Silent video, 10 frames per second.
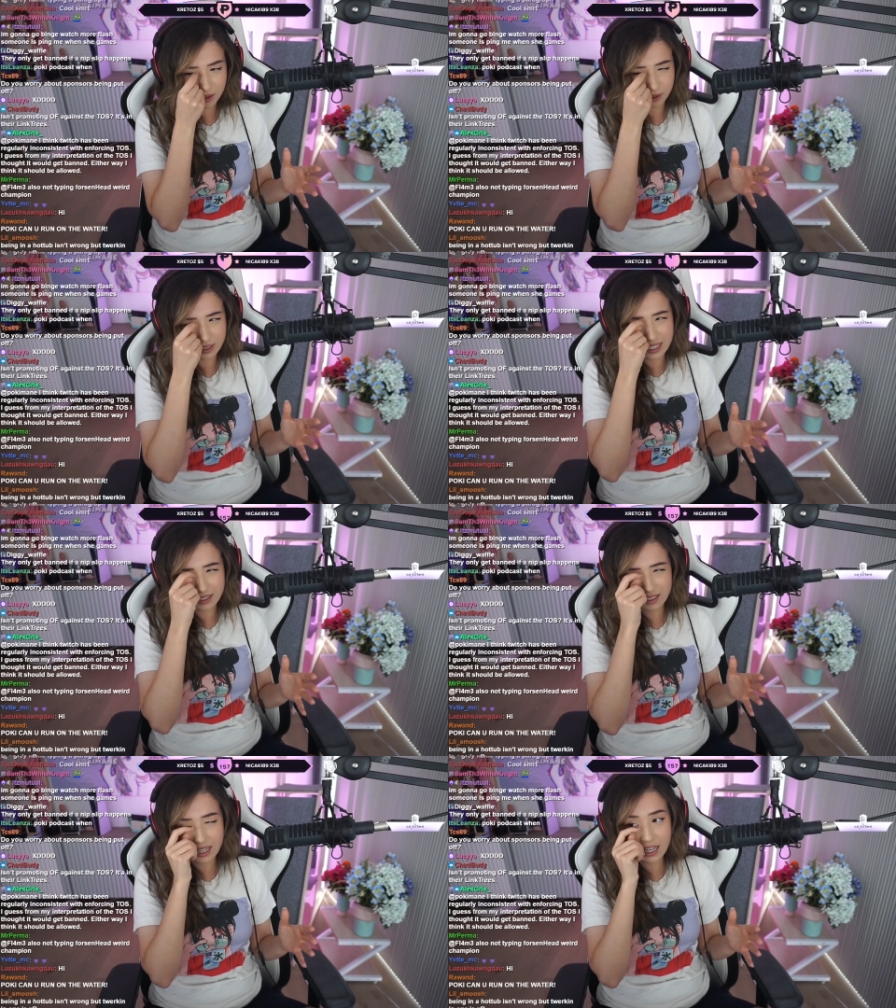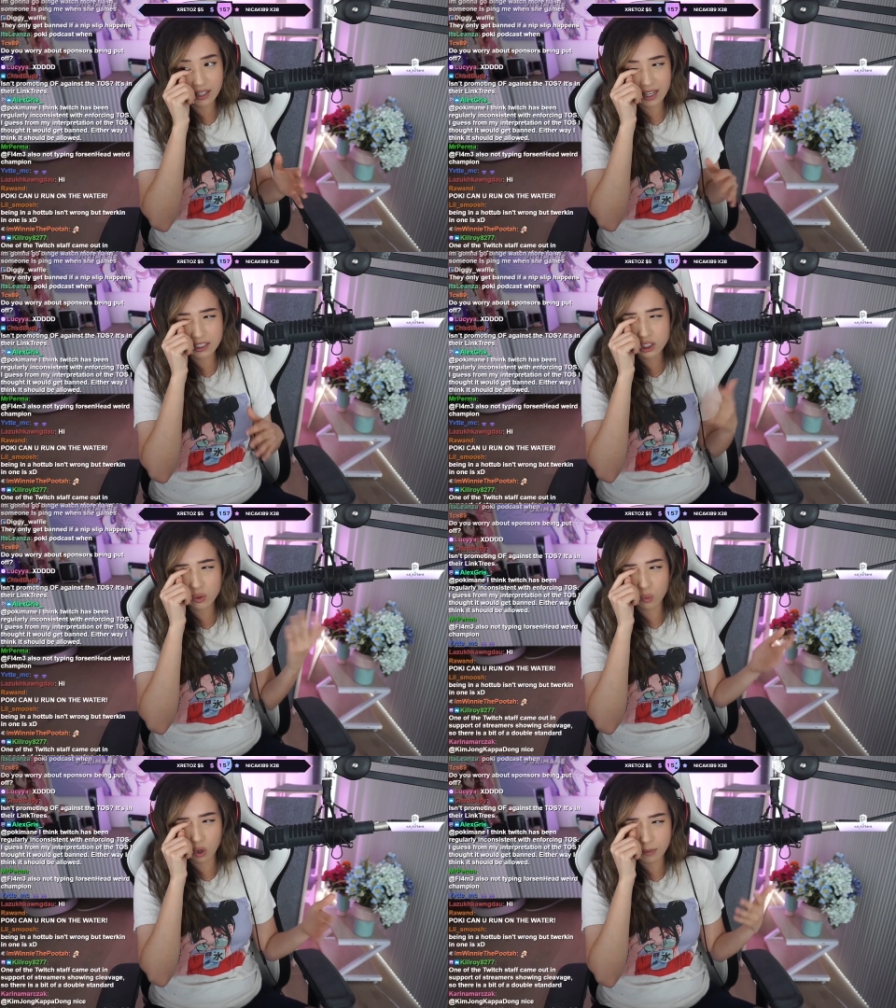or like, it
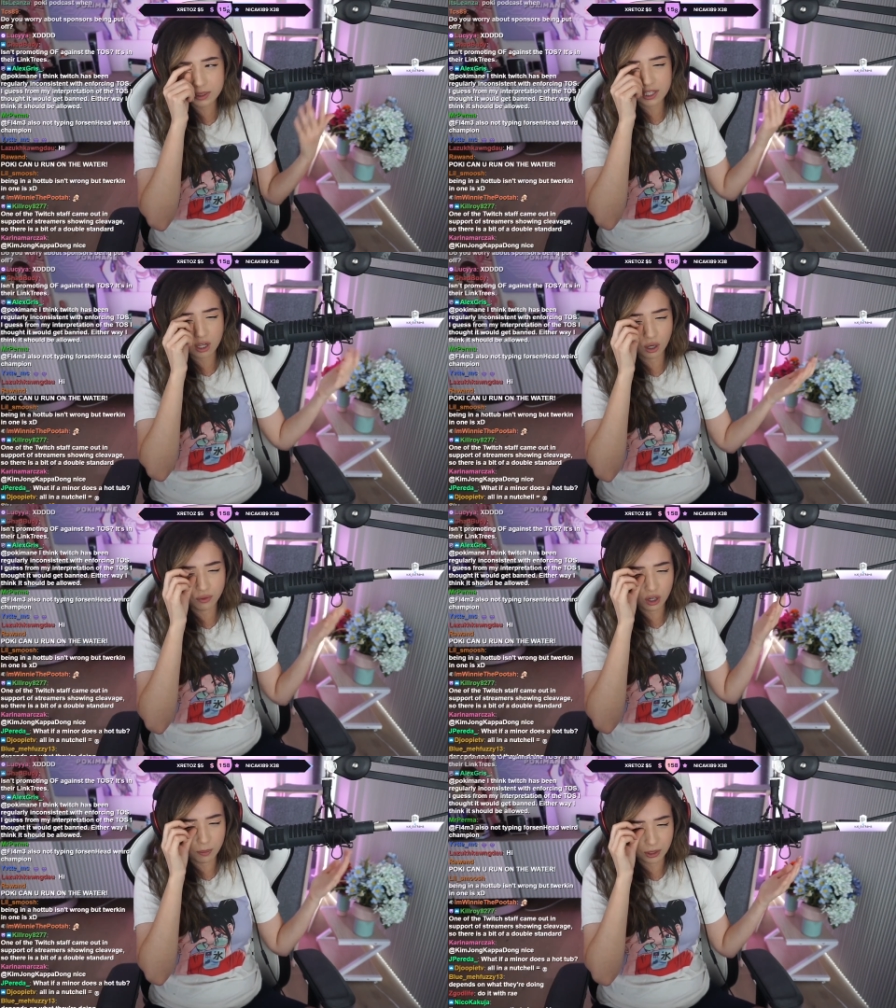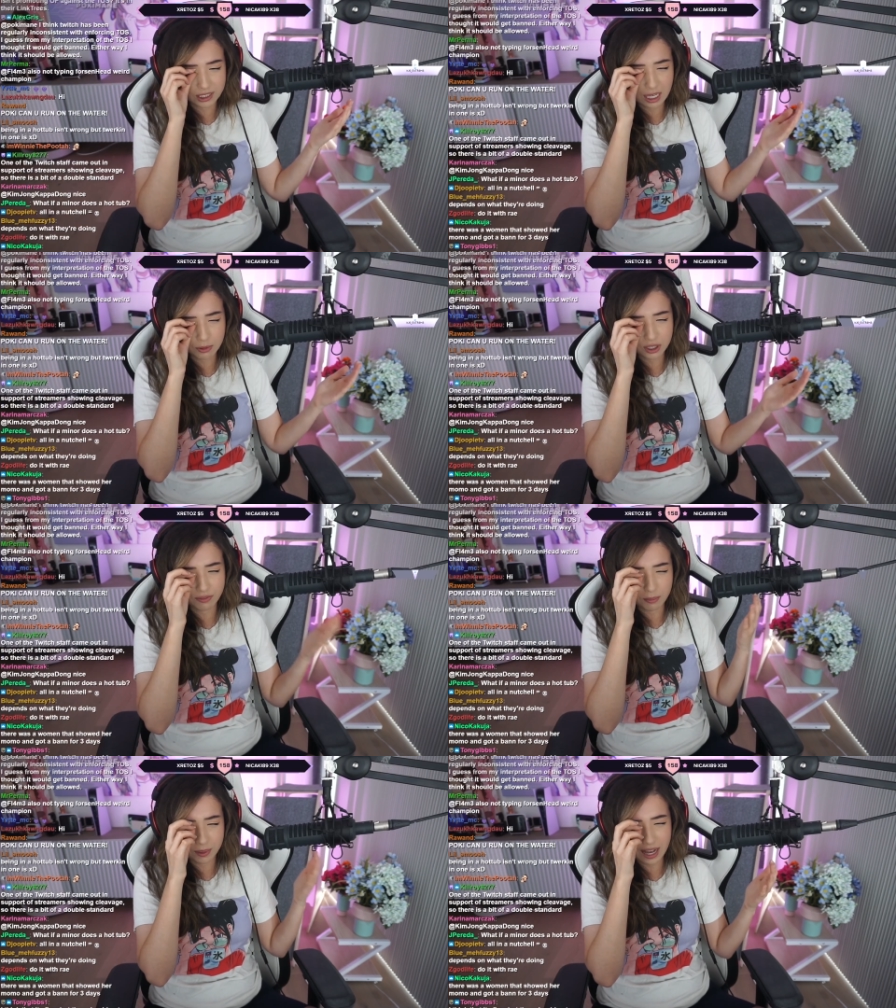just warps the overall perception
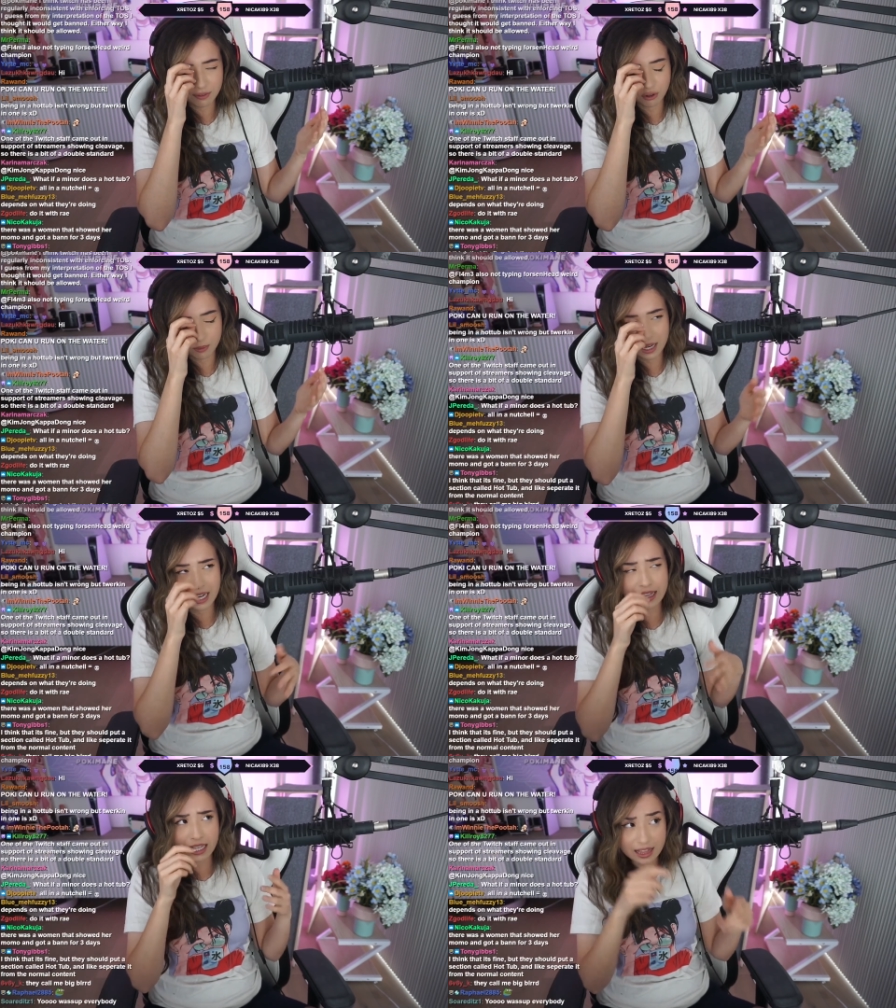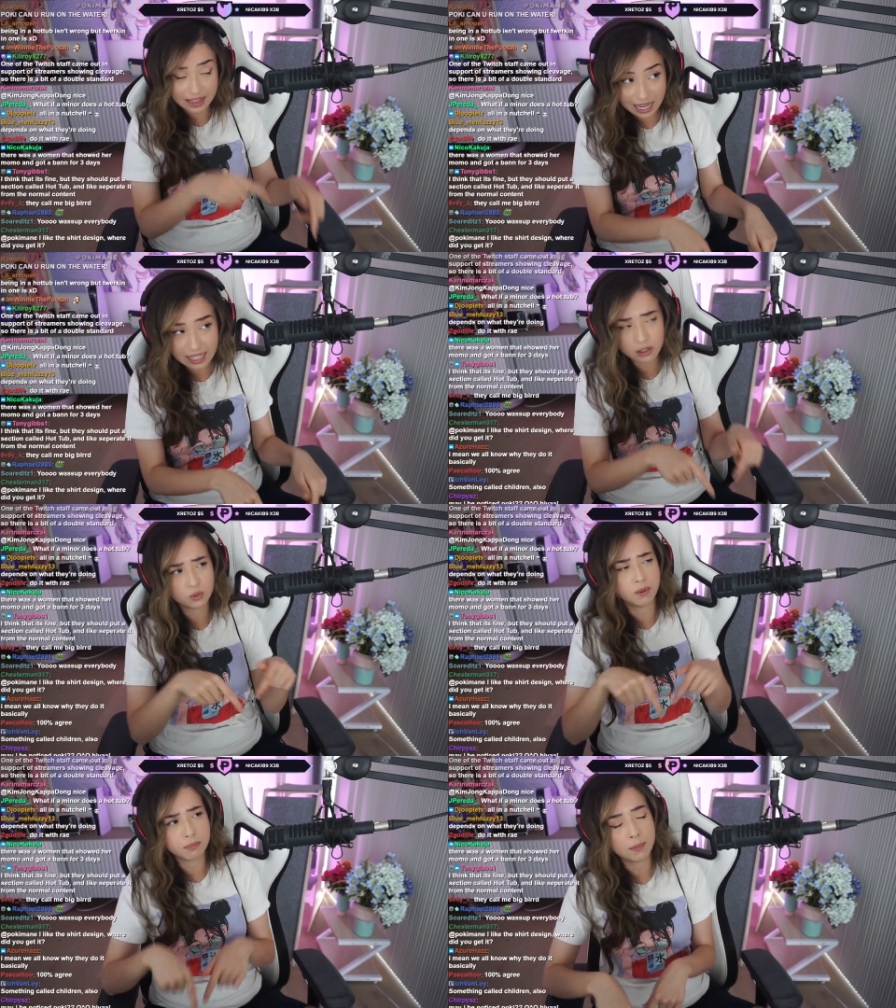of the platform. And I think
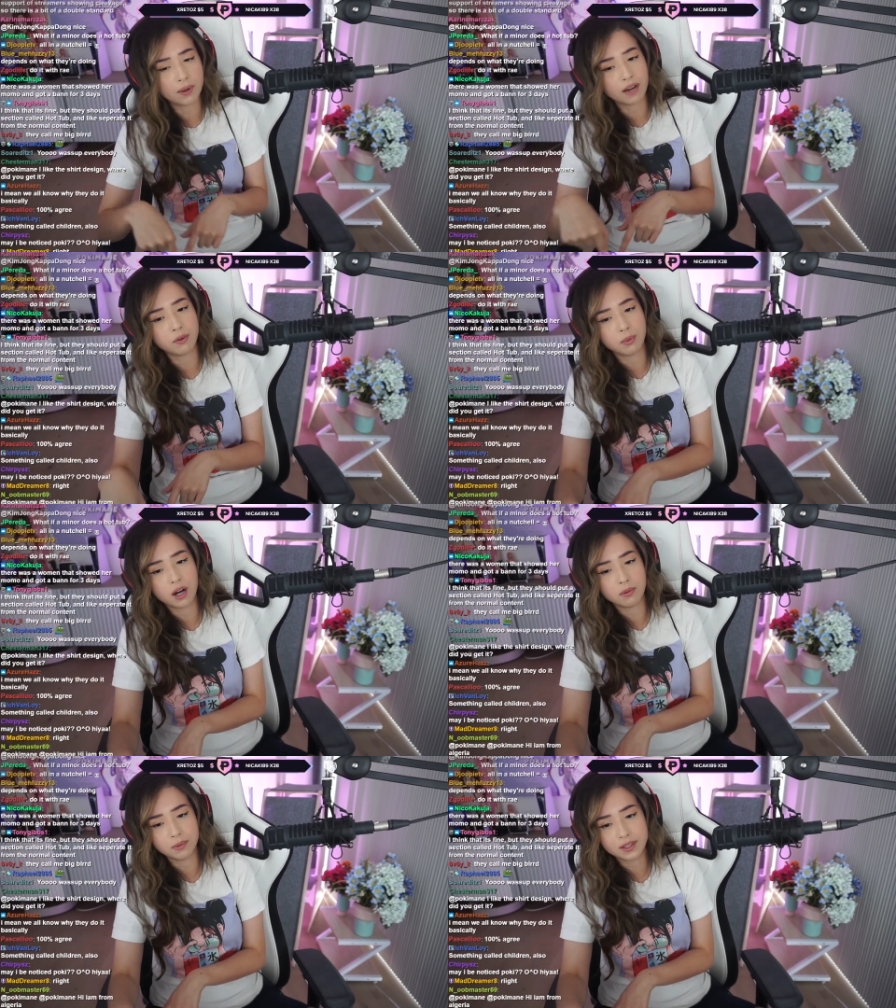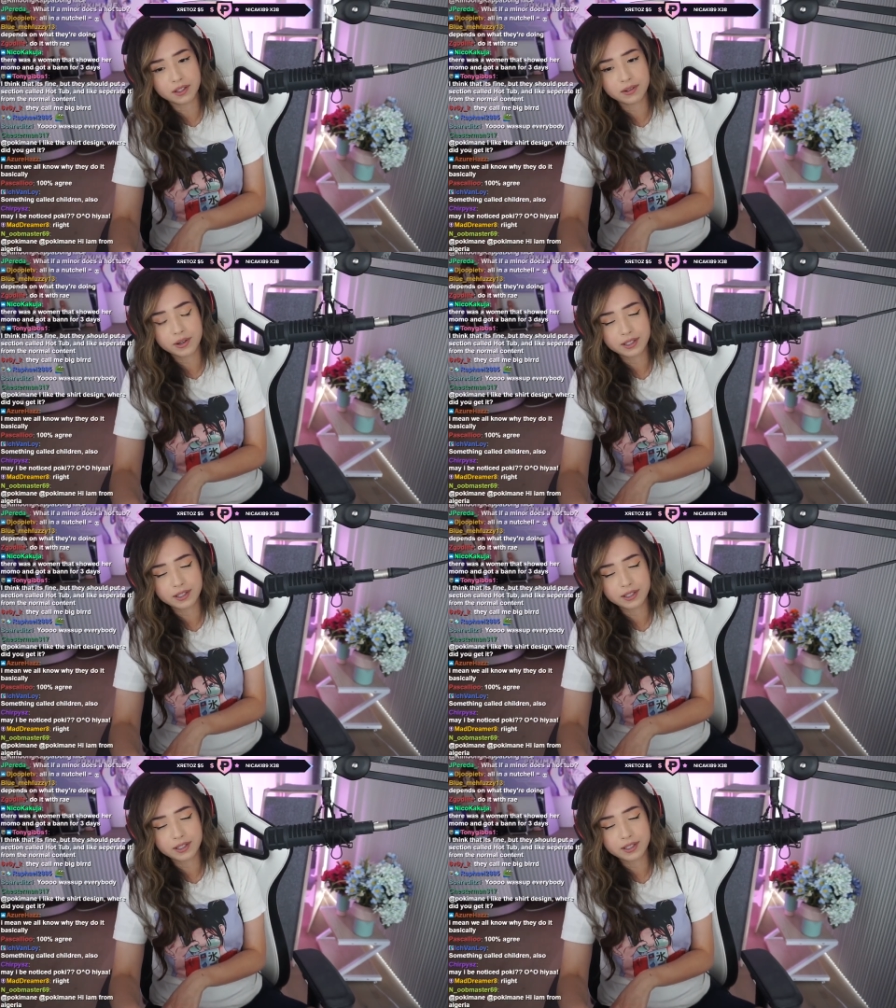that's what people have a problem with.